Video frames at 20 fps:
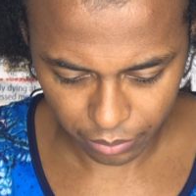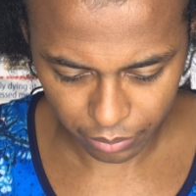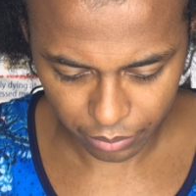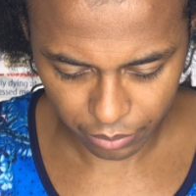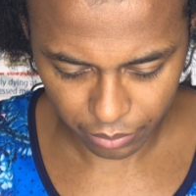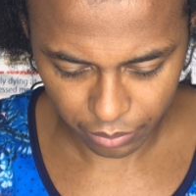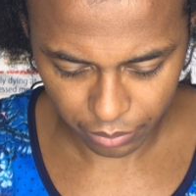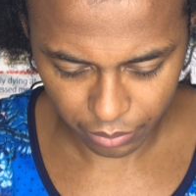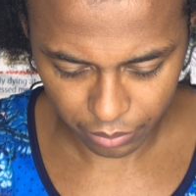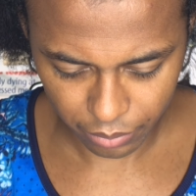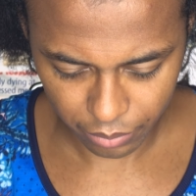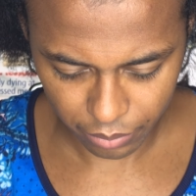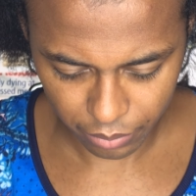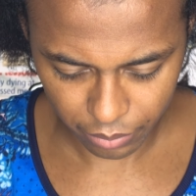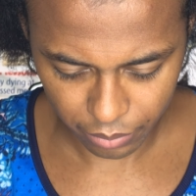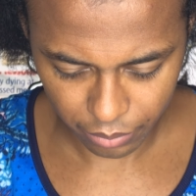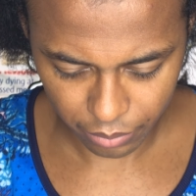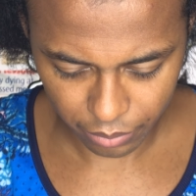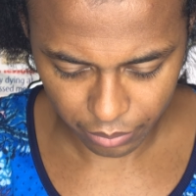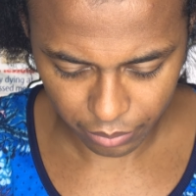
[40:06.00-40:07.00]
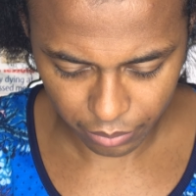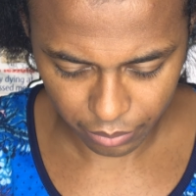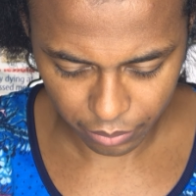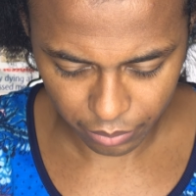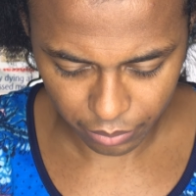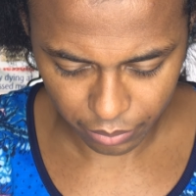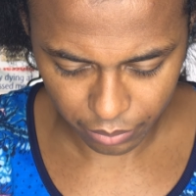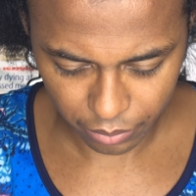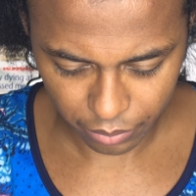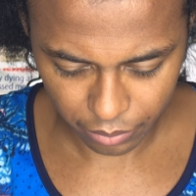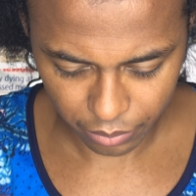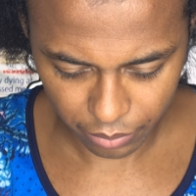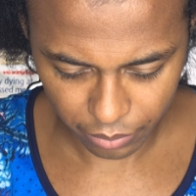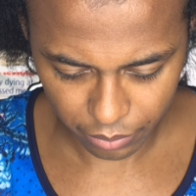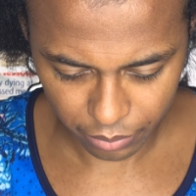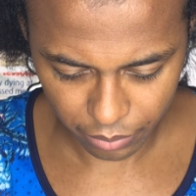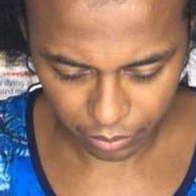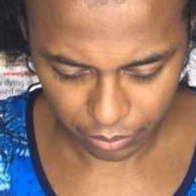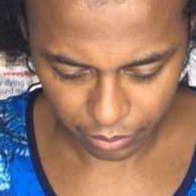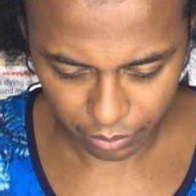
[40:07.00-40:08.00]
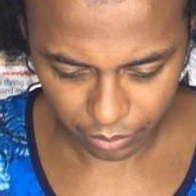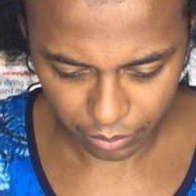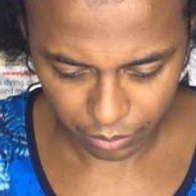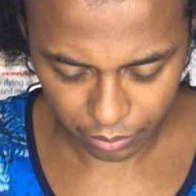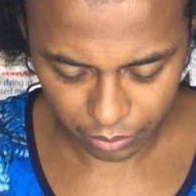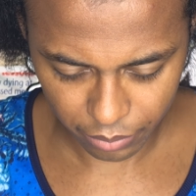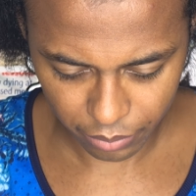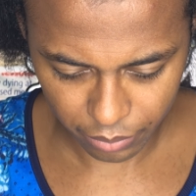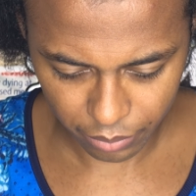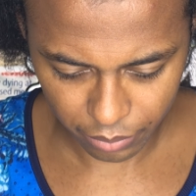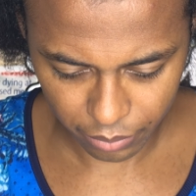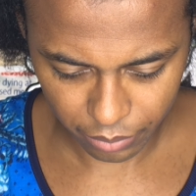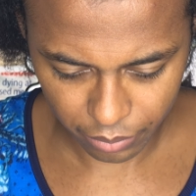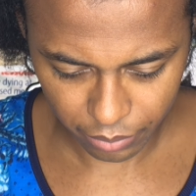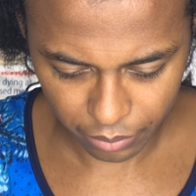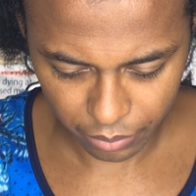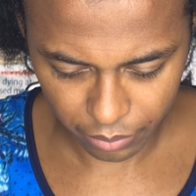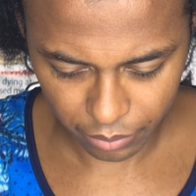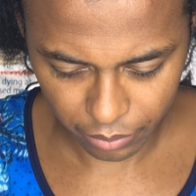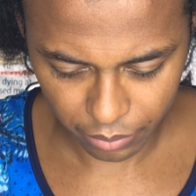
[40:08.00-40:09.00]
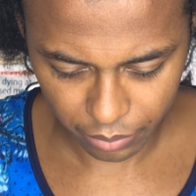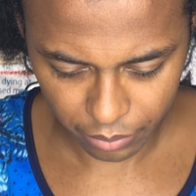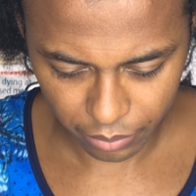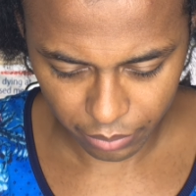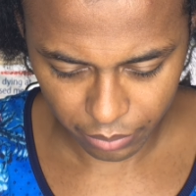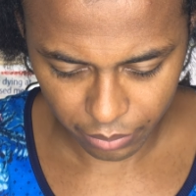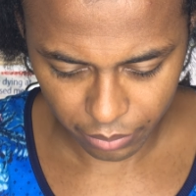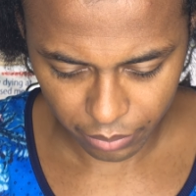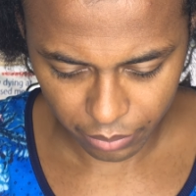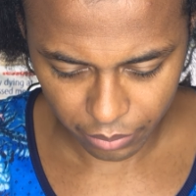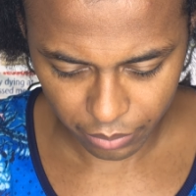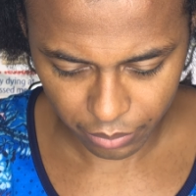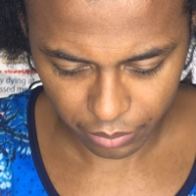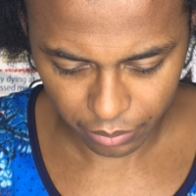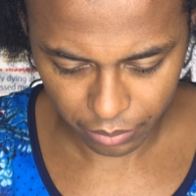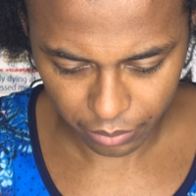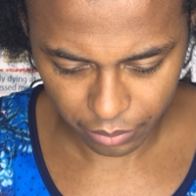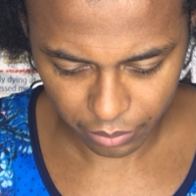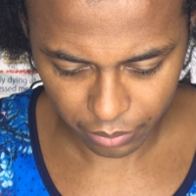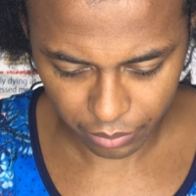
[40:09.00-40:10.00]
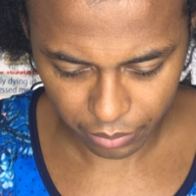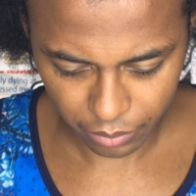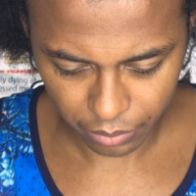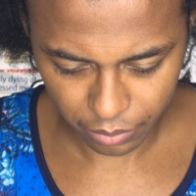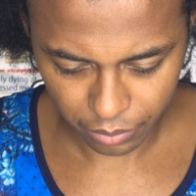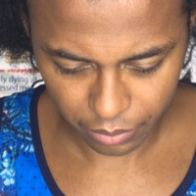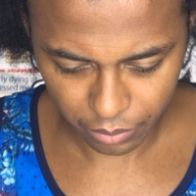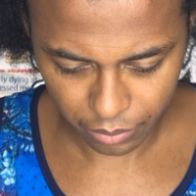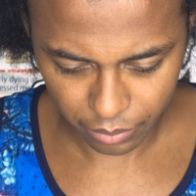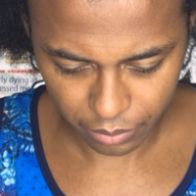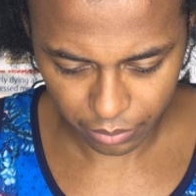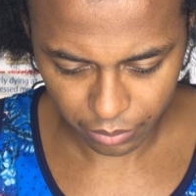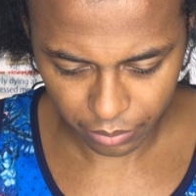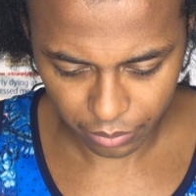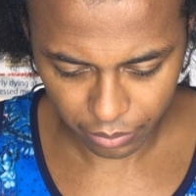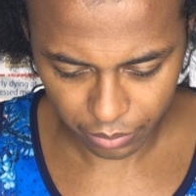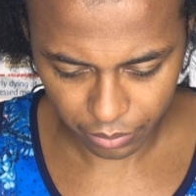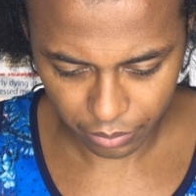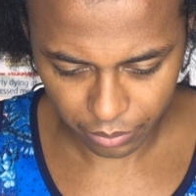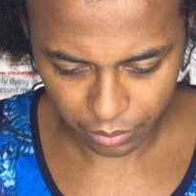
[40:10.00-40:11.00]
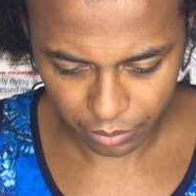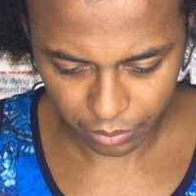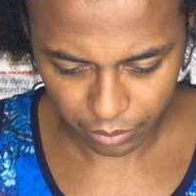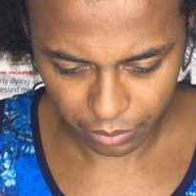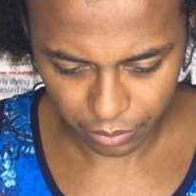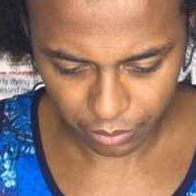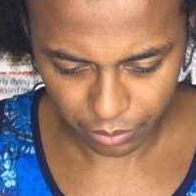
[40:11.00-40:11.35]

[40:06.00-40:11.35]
Nothing is said.